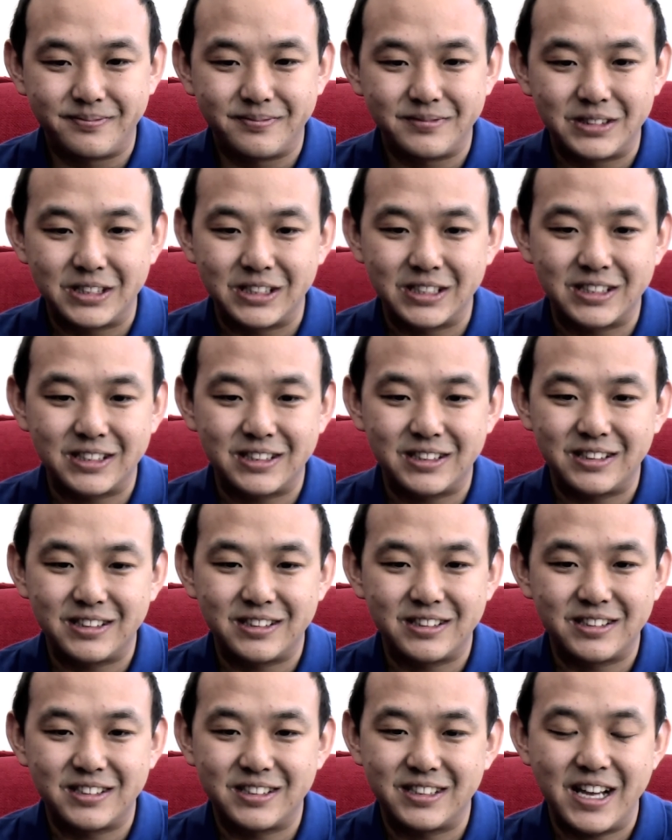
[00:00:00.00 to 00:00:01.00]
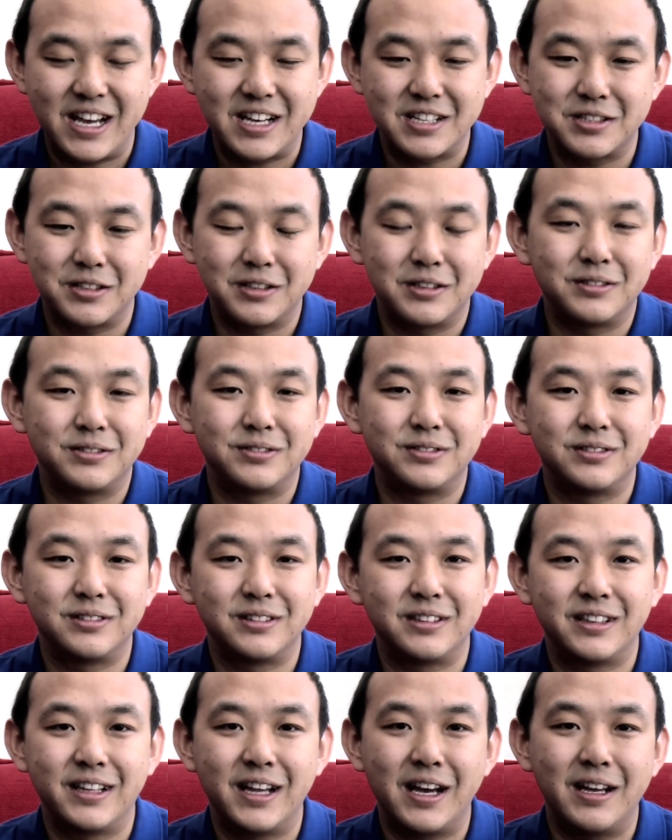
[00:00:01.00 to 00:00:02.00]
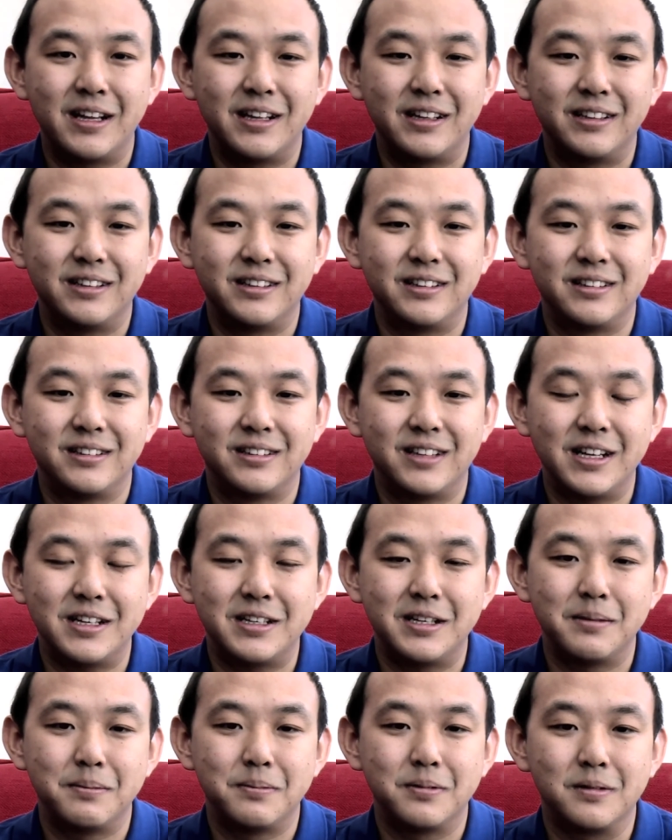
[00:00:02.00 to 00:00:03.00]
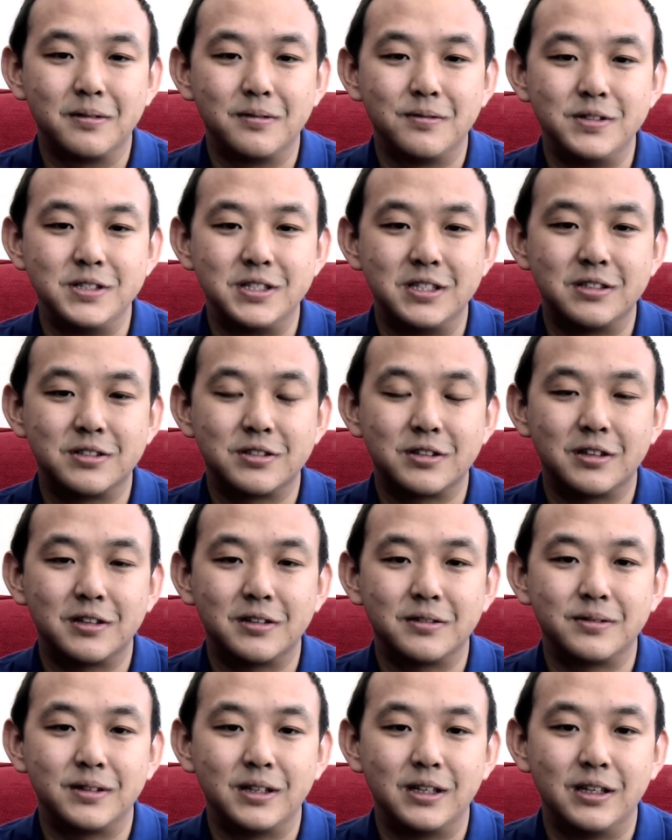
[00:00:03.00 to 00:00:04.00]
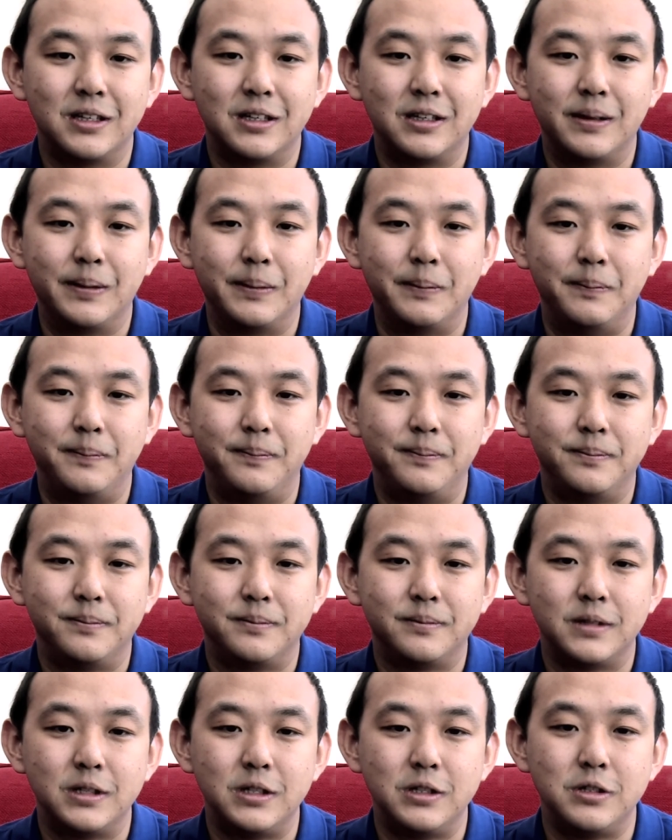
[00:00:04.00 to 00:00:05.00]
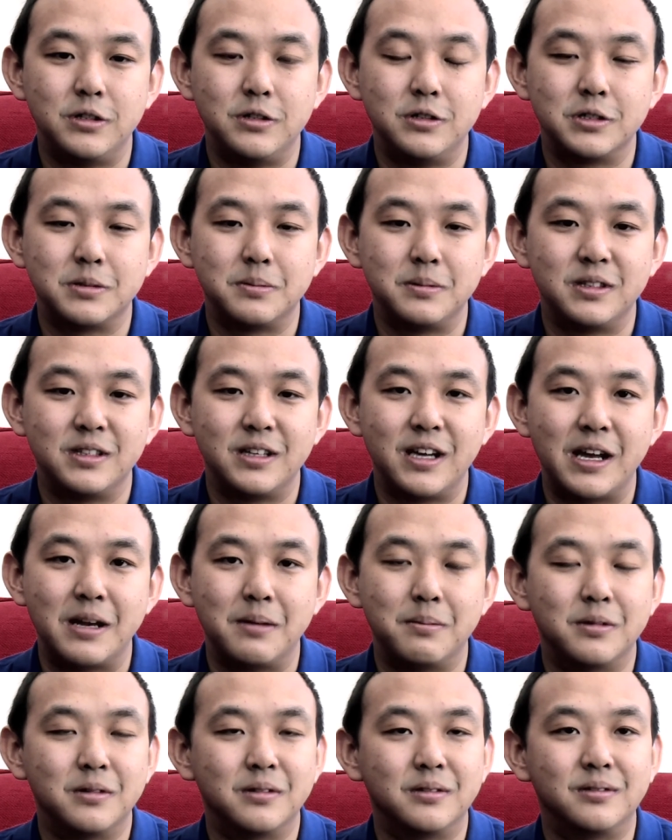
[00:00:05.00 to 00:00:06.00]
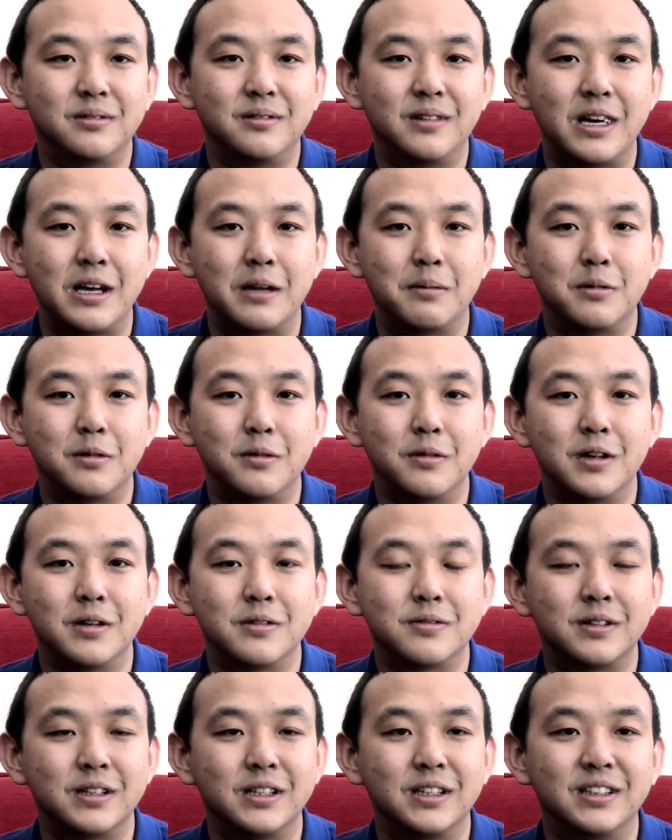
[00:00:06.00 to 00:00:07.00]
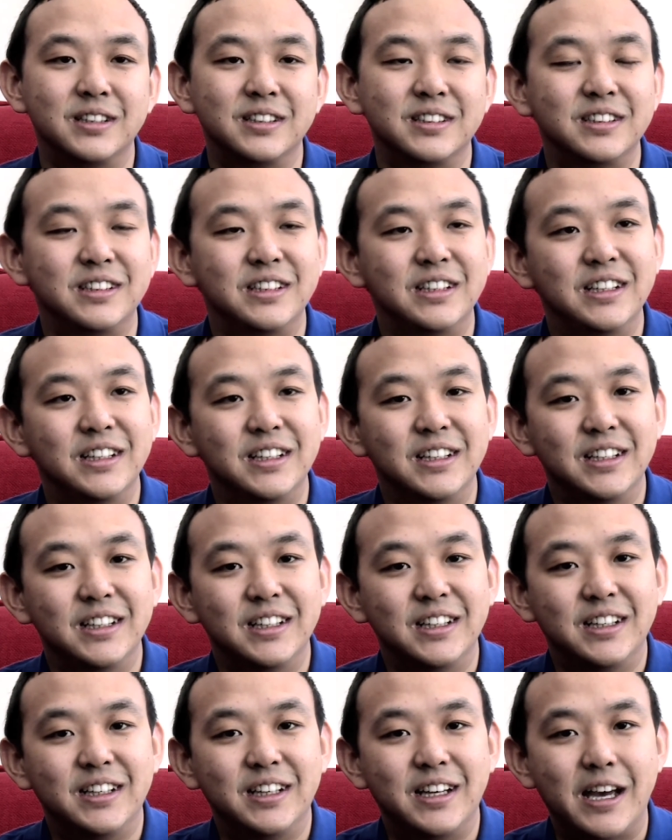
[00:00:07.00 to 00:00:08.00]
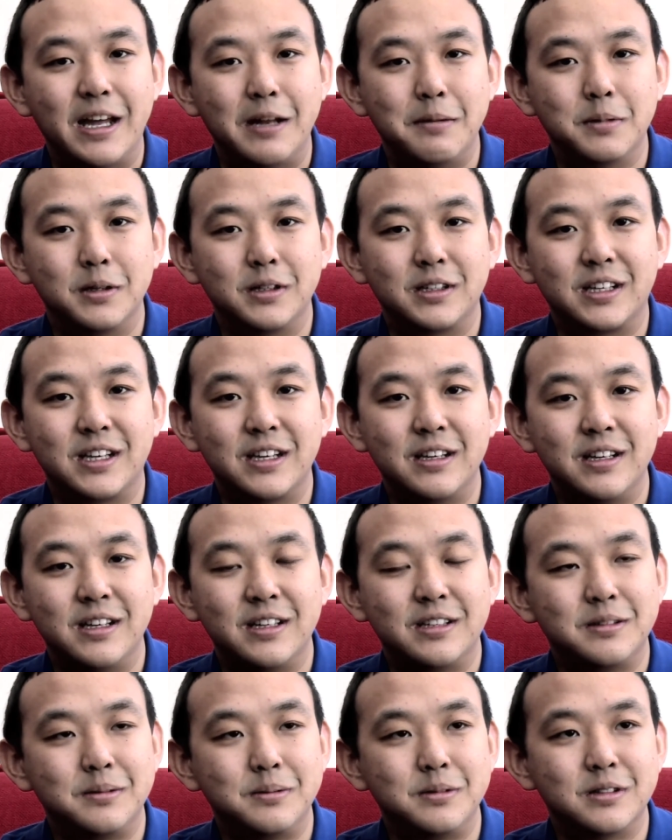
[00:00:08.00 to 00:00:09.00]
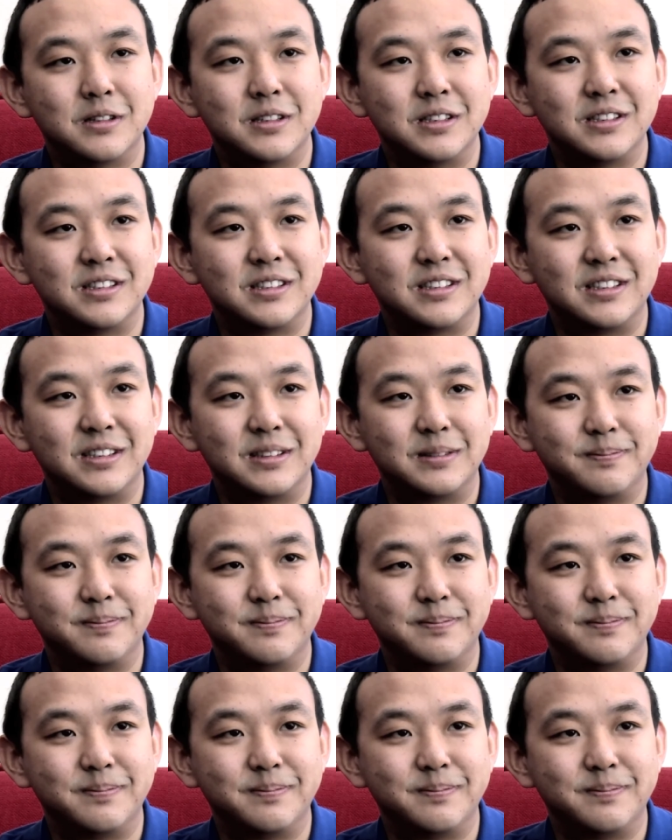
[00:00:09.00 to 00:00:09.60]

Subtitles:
just that sort of that temple visit sort of introduced me to animal welfare, animal care. To be honest,